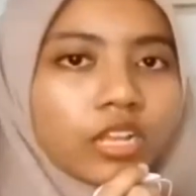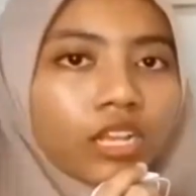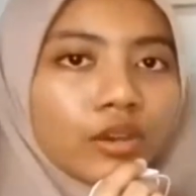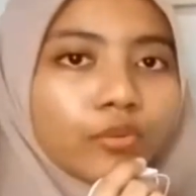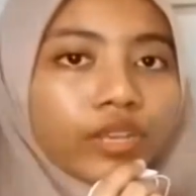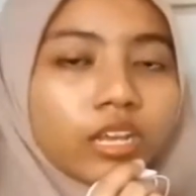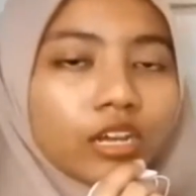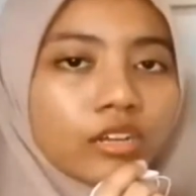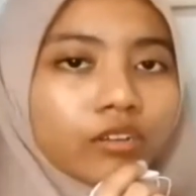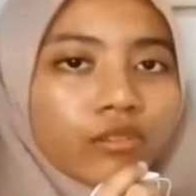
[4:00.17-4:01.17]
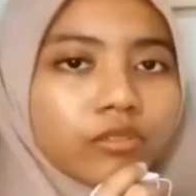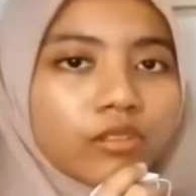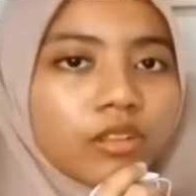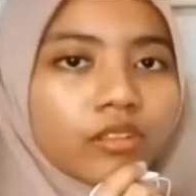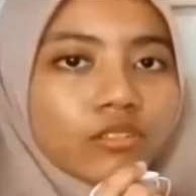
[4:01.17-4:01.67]
with
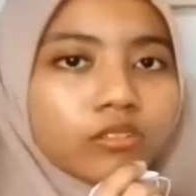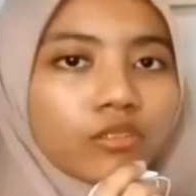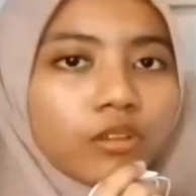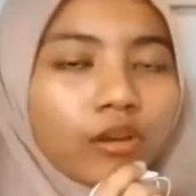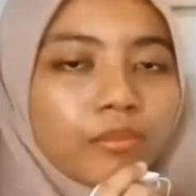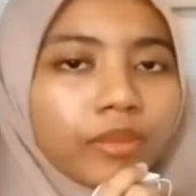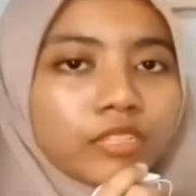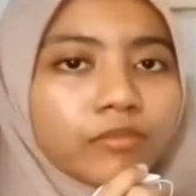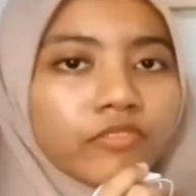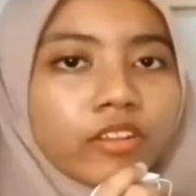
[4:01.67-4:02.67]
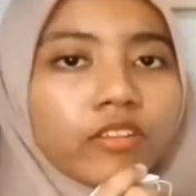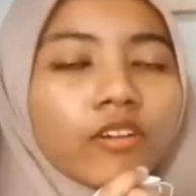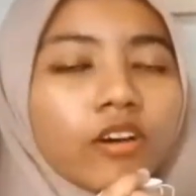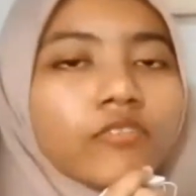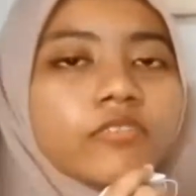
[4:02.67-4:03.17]
maximum value of
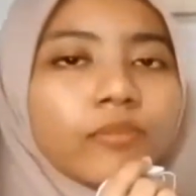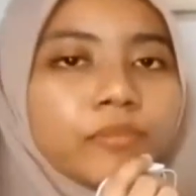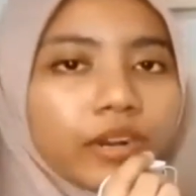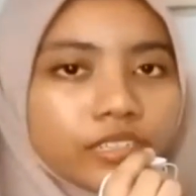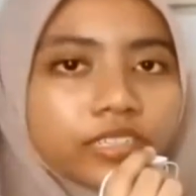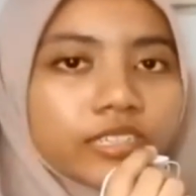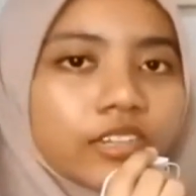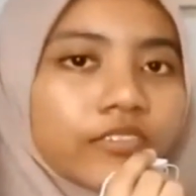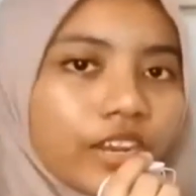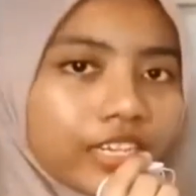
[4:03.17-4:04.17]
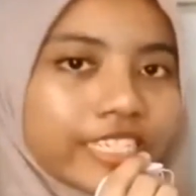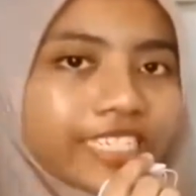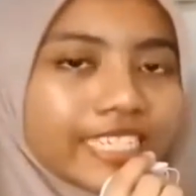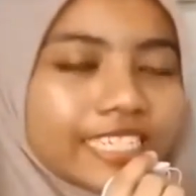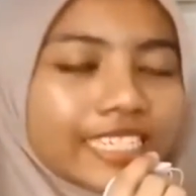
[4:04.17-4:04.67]
particular
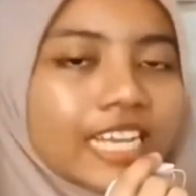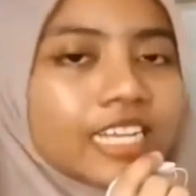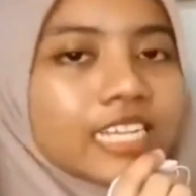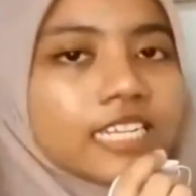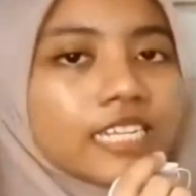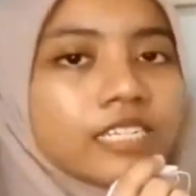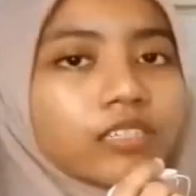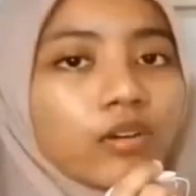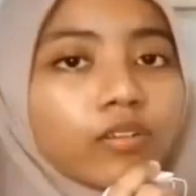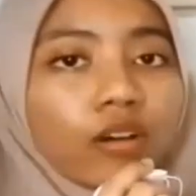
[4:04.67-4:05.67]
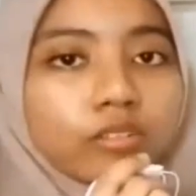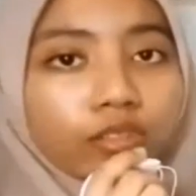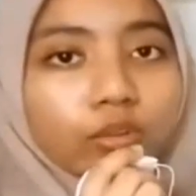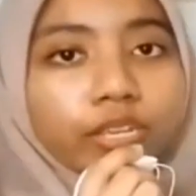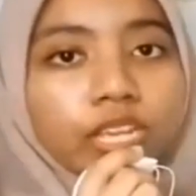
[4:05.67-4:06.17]
function. So also we
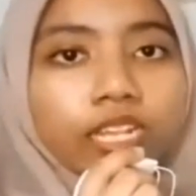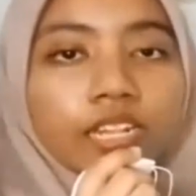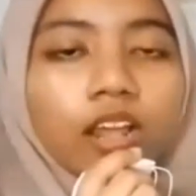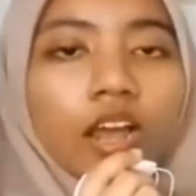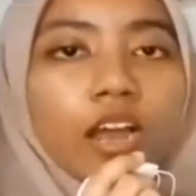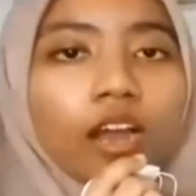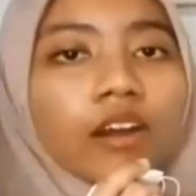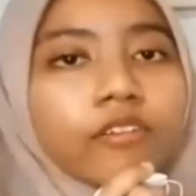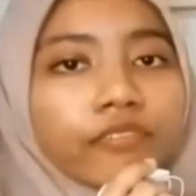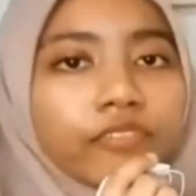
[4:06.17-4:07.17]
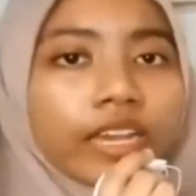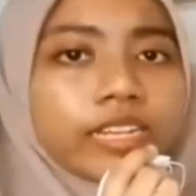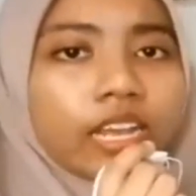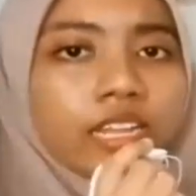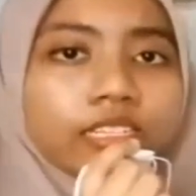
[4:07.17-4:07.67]
can find
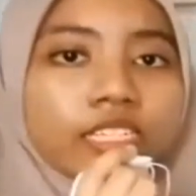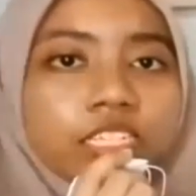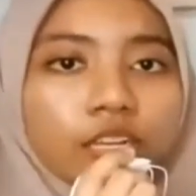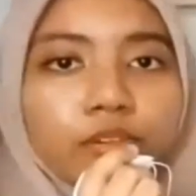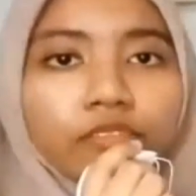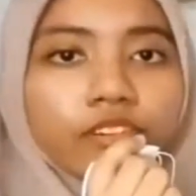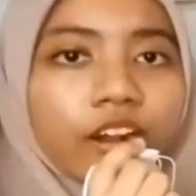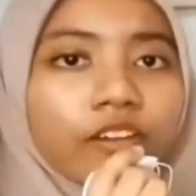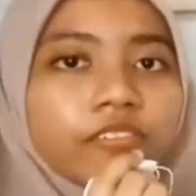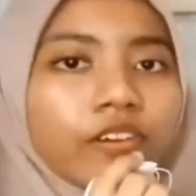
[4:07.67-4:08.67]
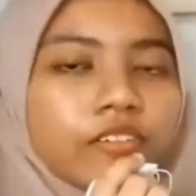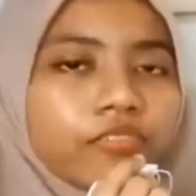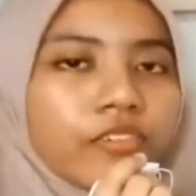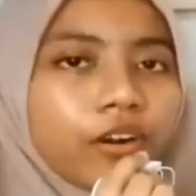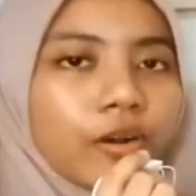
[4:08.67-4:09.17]
the shape of graph
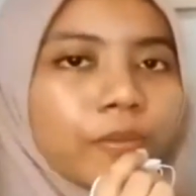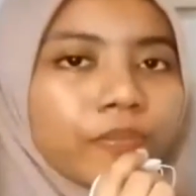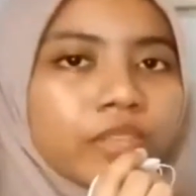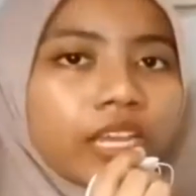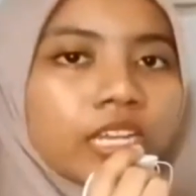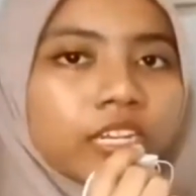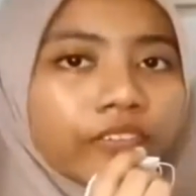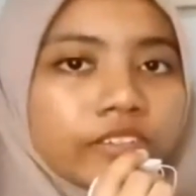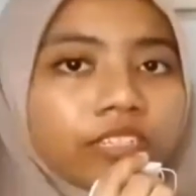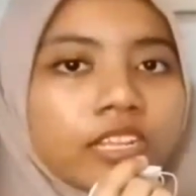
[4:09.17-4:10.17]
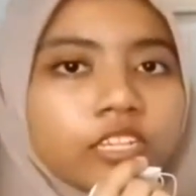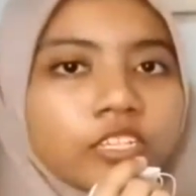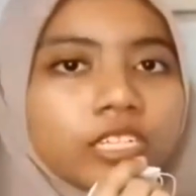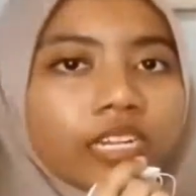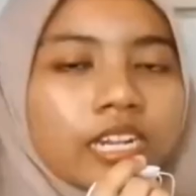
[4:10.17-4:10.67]
from differentiation,
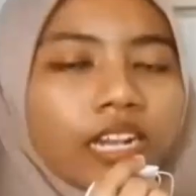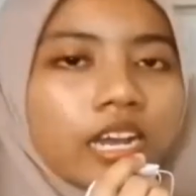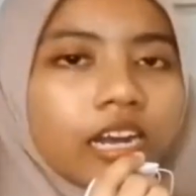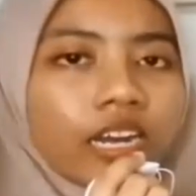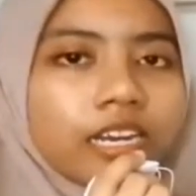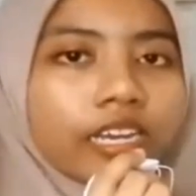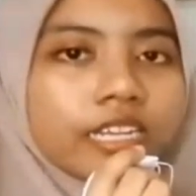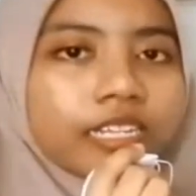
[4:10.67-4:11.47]
and